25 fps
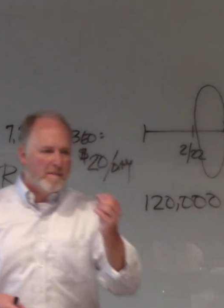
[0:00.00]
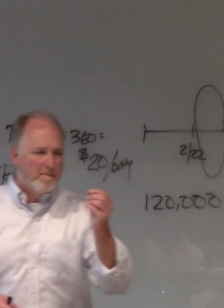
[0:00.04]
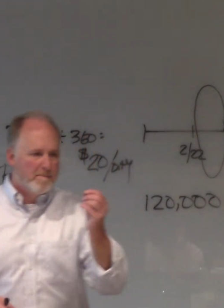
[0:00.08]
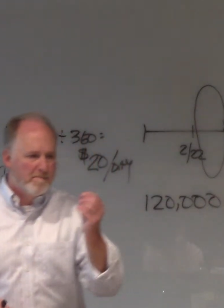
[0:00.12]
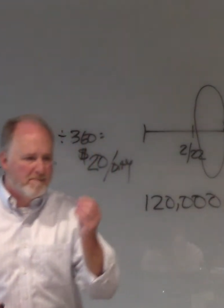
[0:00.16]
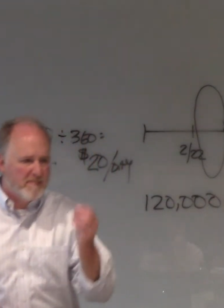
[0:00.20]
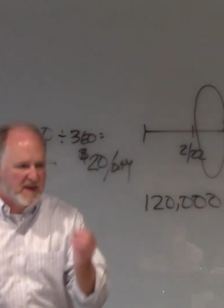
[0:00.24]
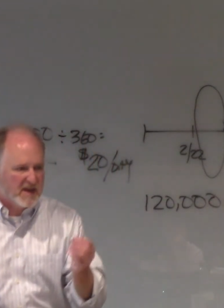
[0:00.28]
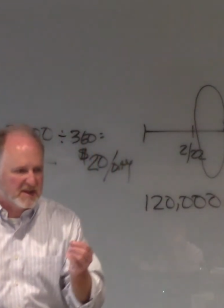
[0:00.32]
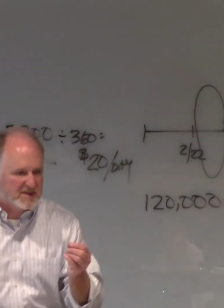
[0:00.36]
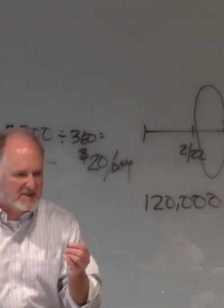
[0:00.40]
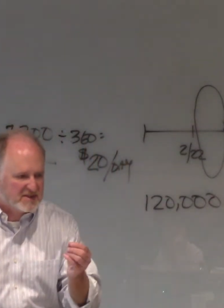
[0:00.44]

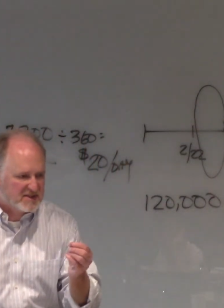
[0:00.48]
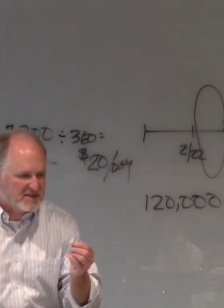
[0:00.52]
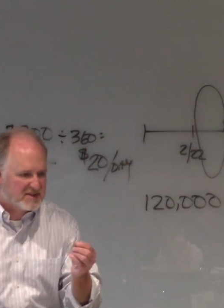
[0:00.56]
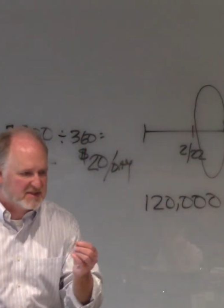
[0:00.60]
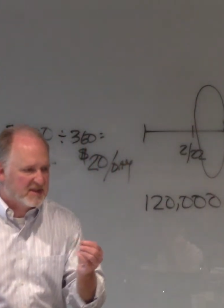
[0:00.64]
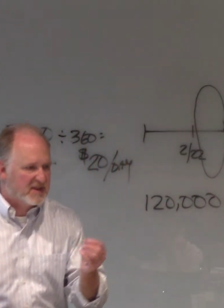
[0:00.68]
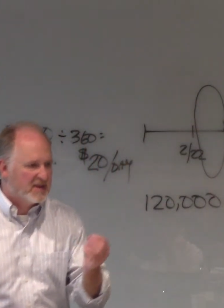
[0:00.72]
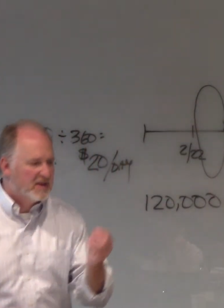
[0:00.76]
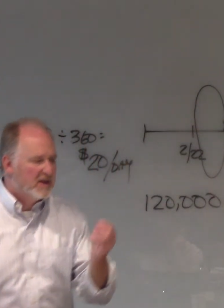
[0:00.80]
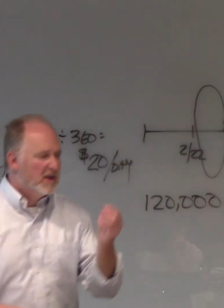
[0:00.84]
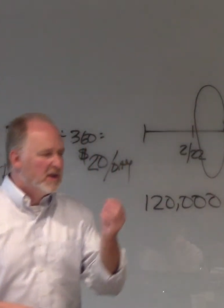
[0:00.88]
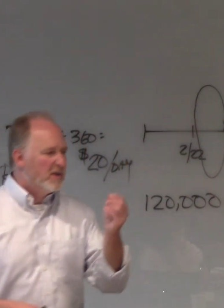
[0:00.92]

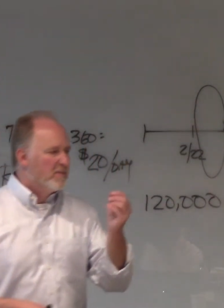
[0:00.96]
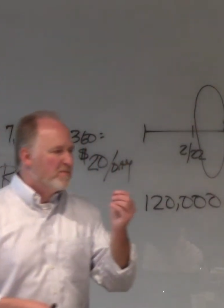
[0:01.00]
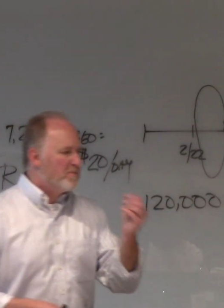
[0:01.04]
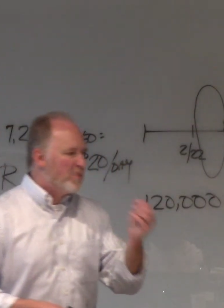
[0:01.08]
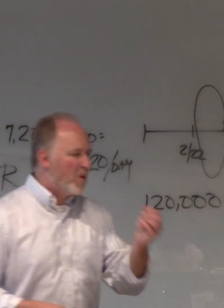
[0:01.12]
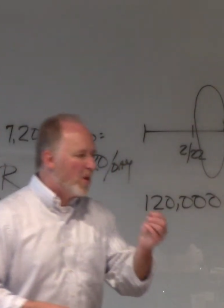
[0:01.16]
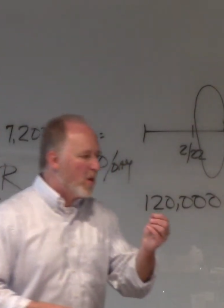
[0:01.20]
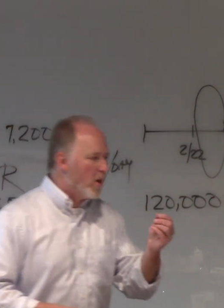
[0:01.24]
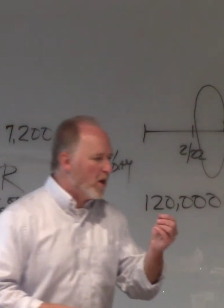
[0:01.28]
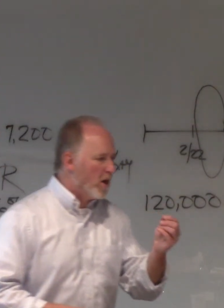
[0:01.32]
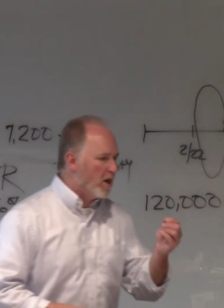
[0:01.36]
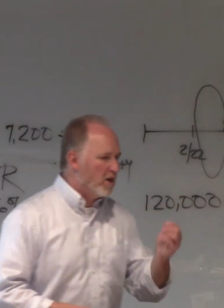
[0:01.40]
missed
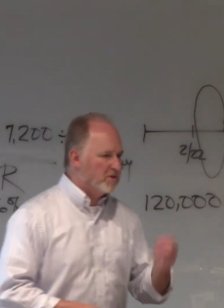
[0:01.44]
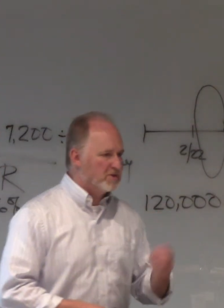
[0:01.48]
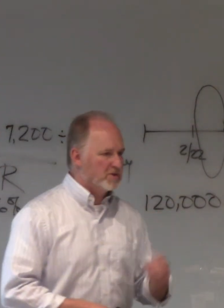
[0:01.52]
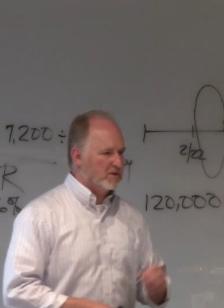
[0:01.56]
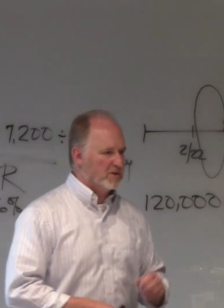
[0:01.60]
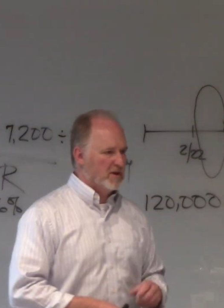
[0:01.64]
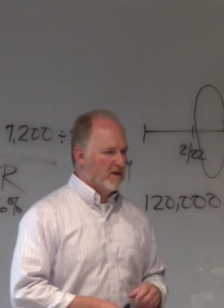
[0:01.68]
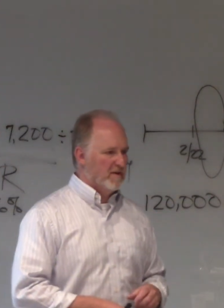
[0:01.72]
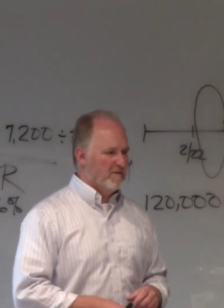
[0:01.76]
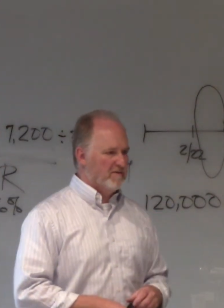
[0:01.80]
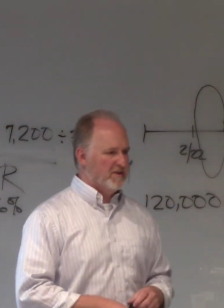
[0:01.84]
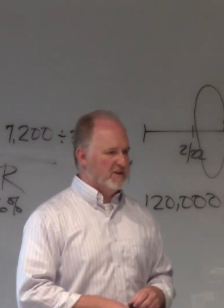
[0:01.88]
part
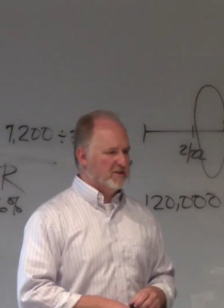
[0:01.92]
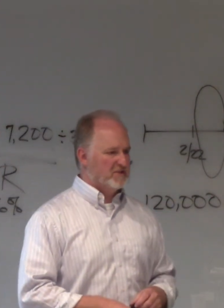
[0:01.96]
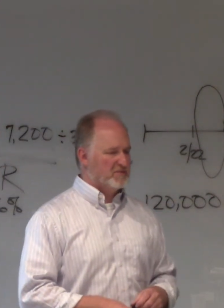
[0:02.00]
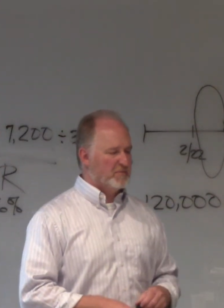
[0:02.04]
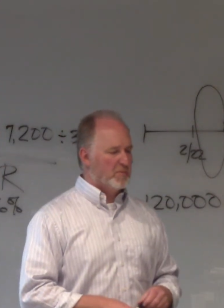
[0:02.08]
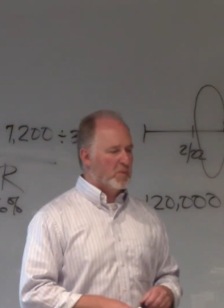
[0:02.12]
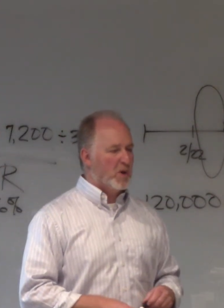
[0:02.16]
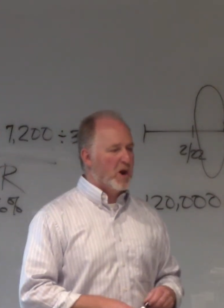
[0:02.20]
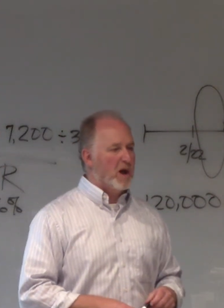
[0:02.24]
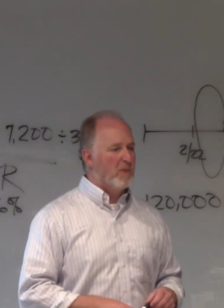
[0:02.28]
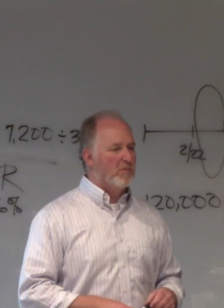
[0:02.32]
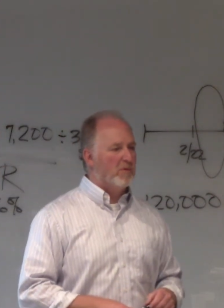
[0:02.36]
of this
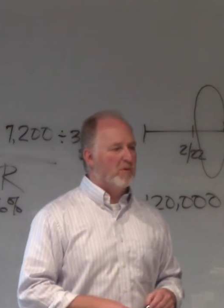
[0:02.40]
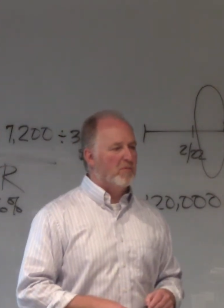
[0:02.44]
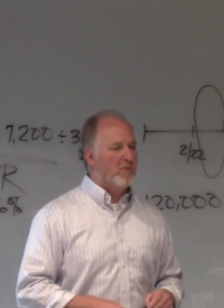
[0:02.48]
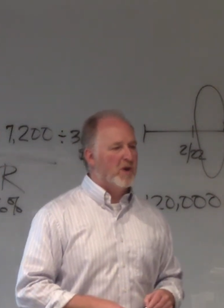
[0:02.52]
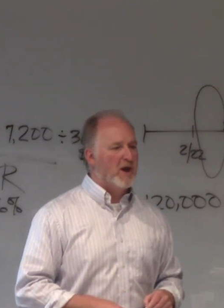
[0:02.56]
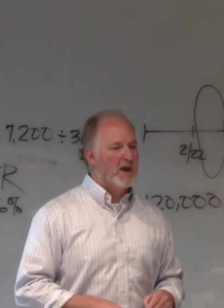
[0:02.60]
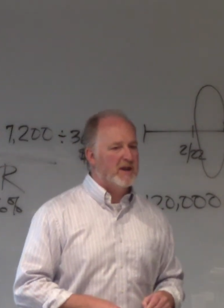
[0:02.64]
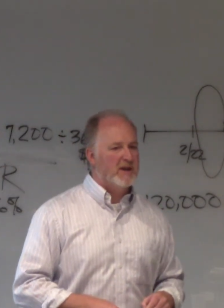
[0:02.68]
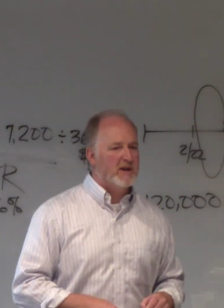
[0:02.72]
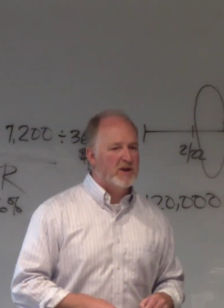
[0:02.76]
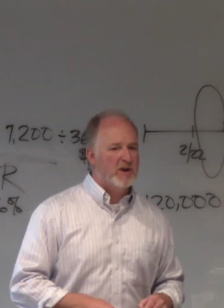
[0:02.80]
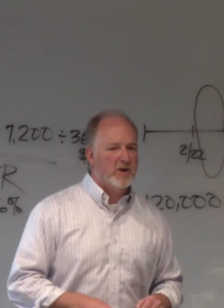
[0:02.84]
problem
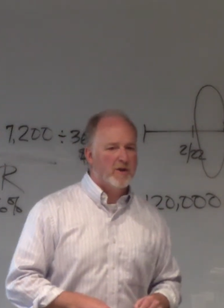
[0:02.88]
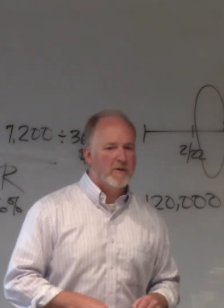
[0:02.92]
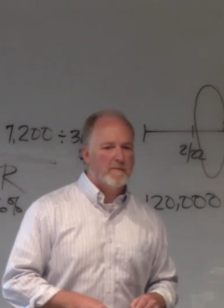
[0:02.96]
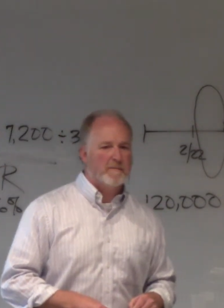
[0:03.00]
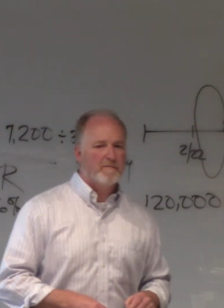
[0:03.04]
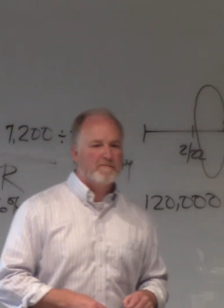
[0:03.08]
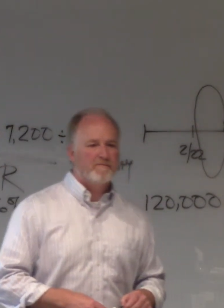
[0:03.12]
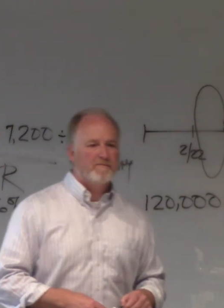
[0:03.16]
right here.